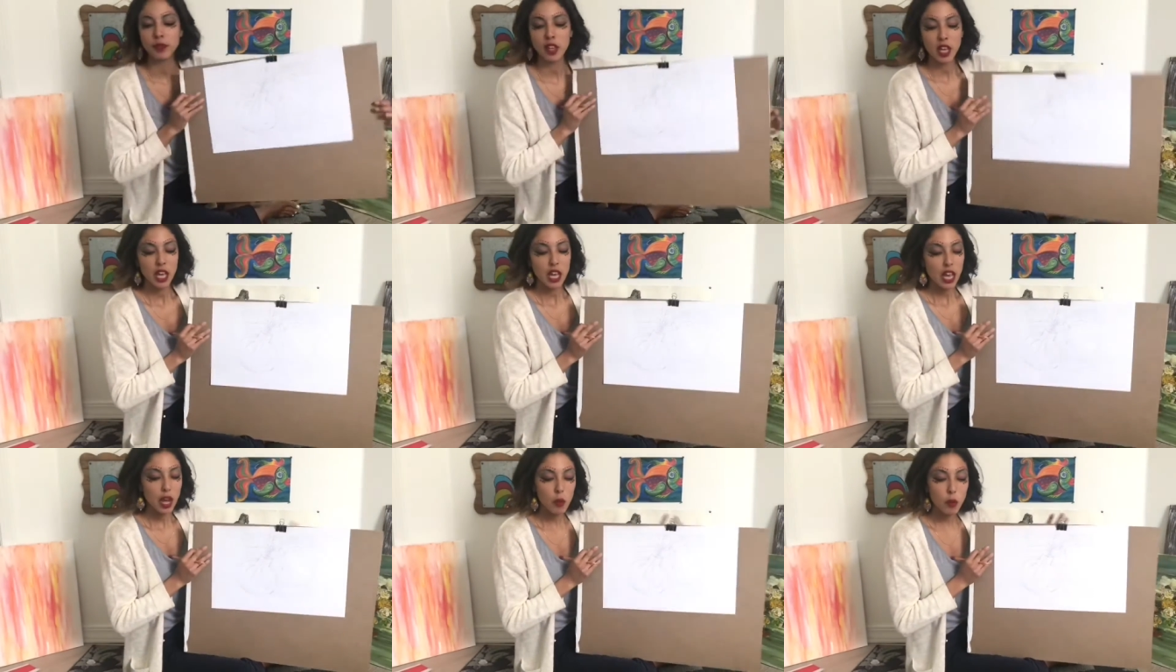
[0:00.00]
And
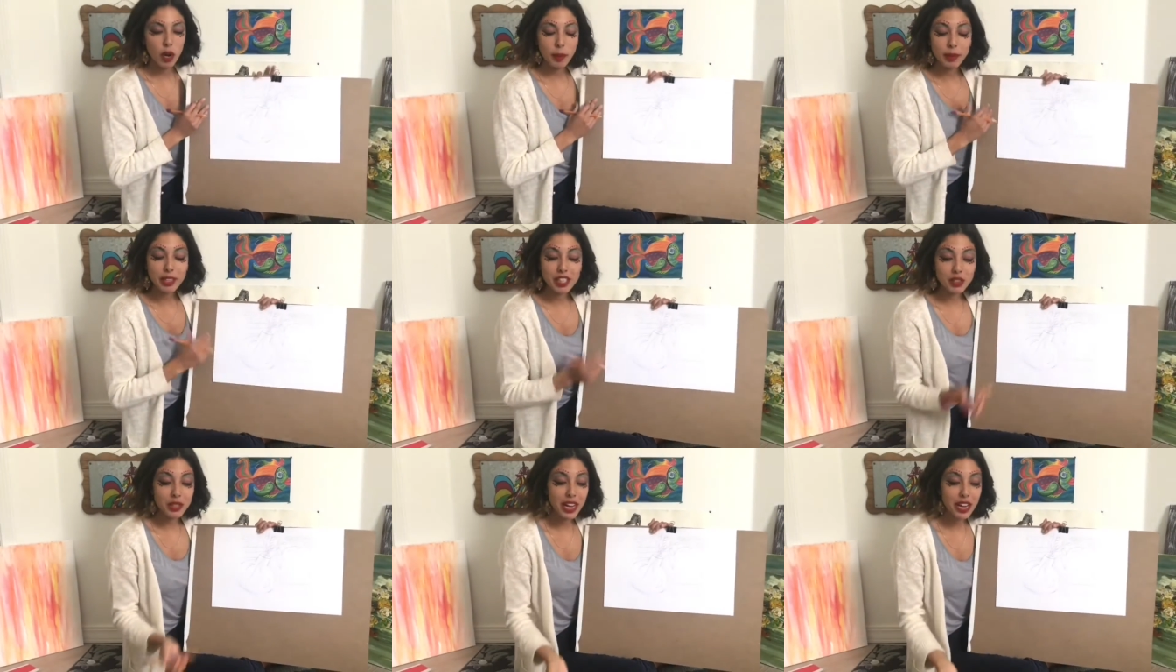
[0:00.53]
what I'm going to do
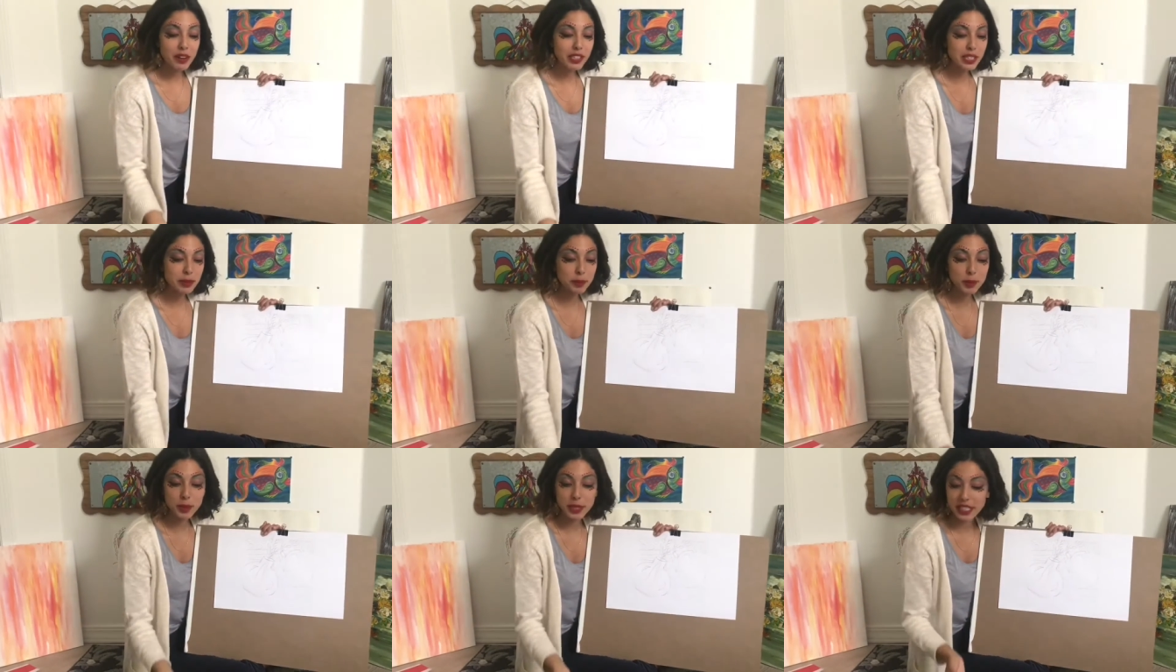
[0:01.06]
now is I'm going
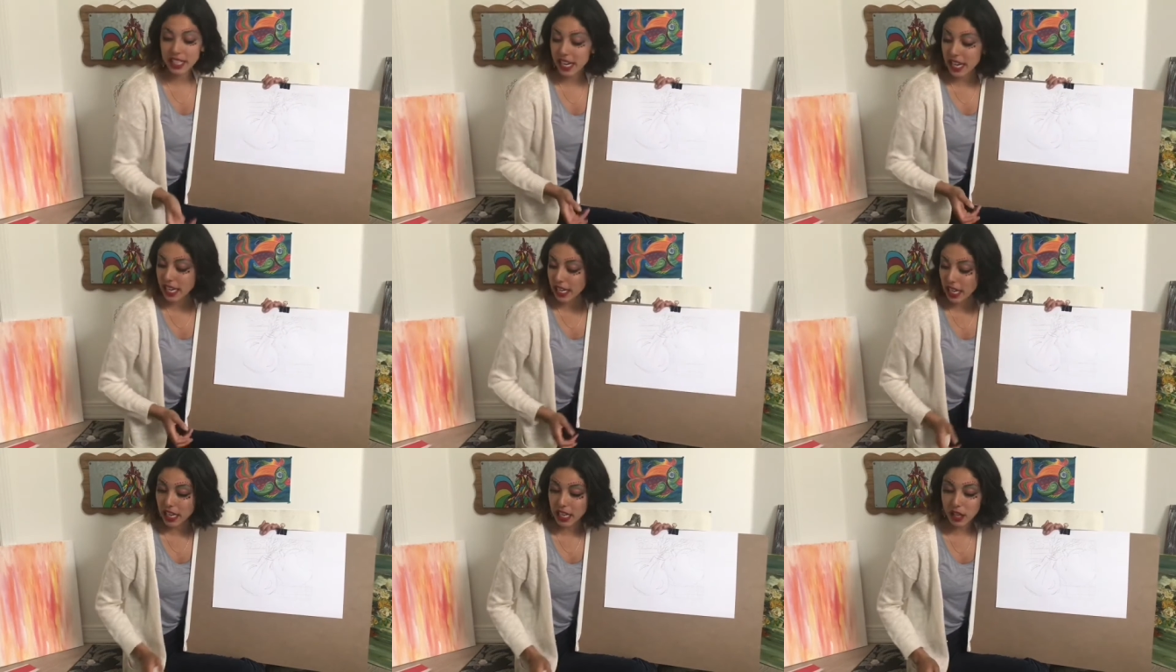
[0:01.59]
to take
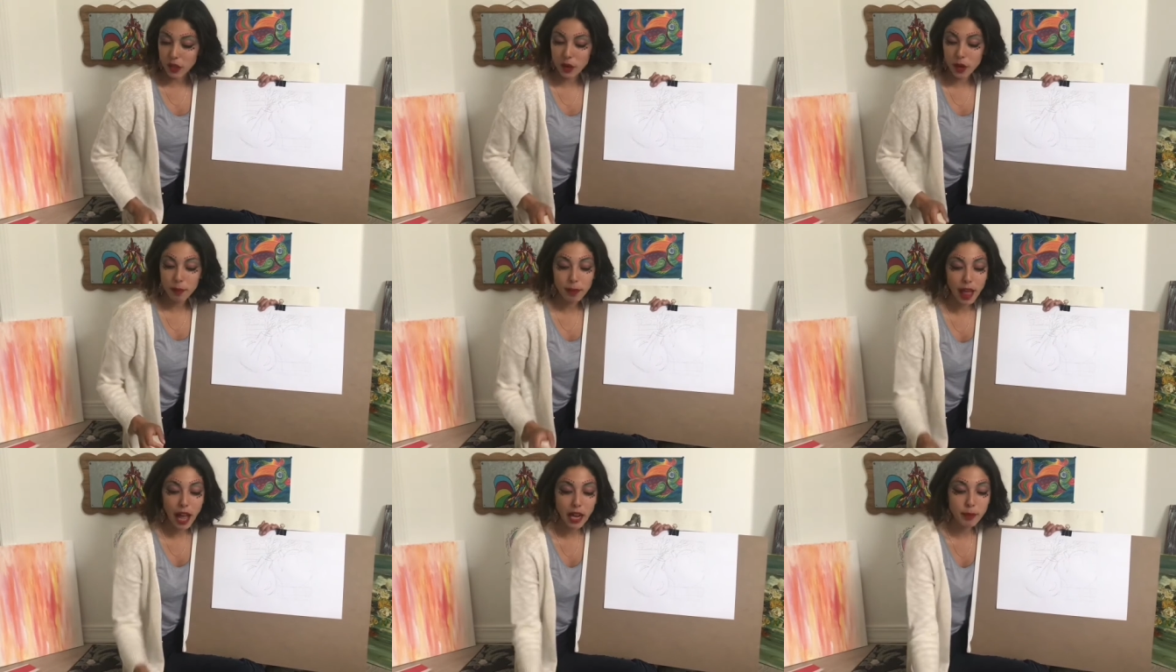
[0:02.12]
either a
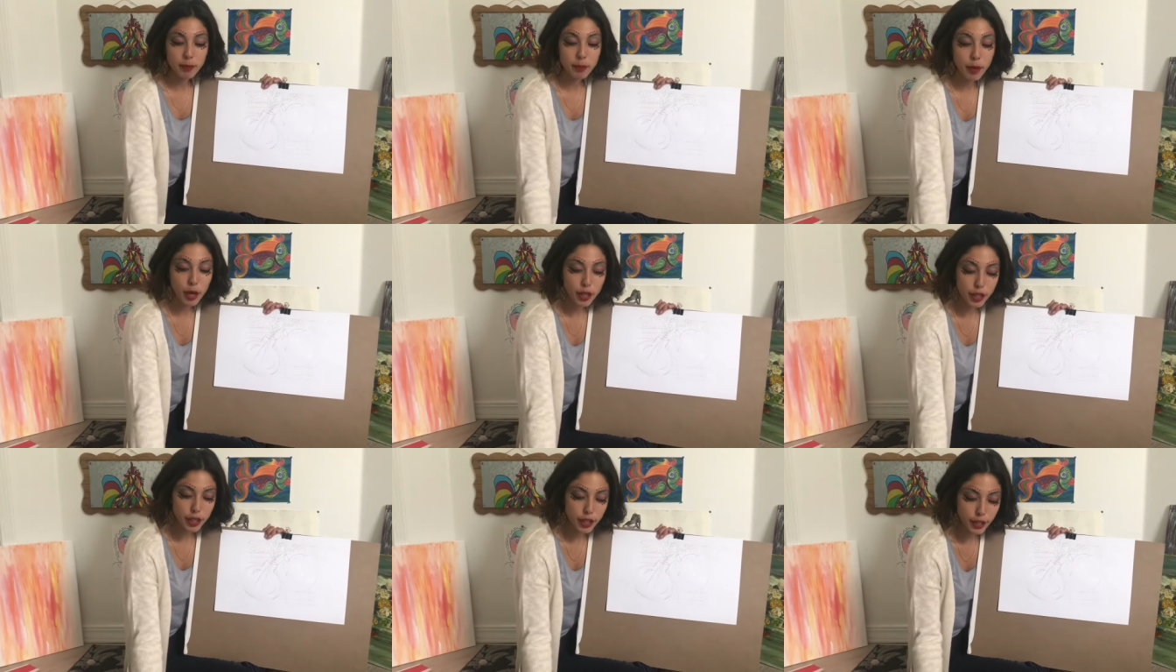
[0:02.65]
black
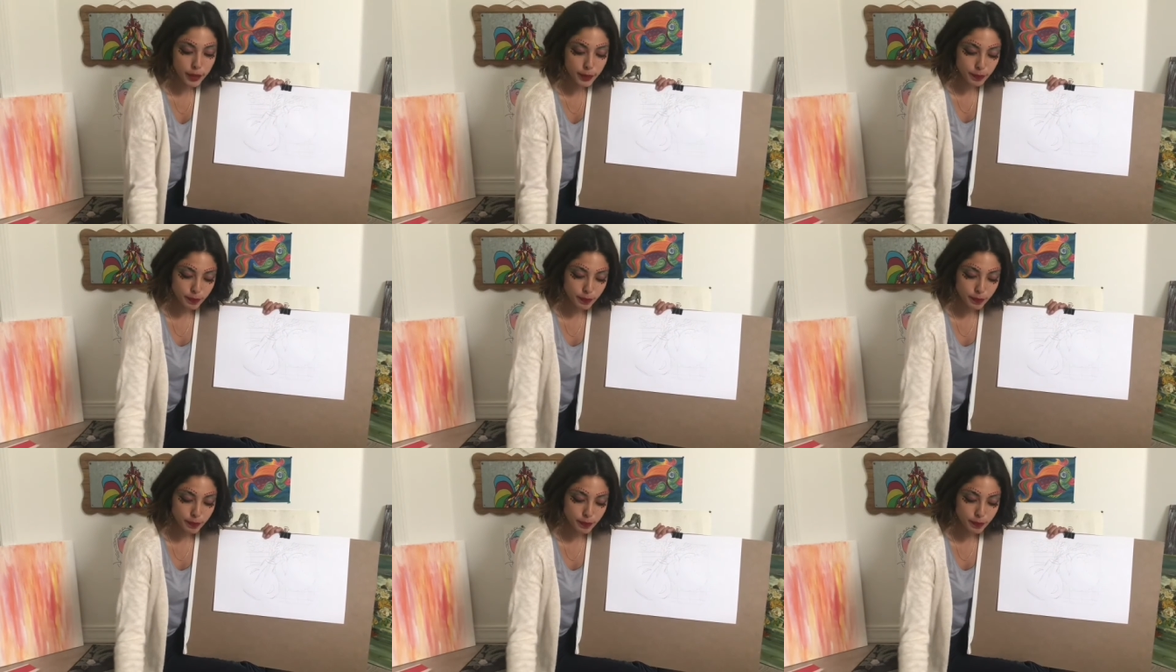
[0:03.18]
marker,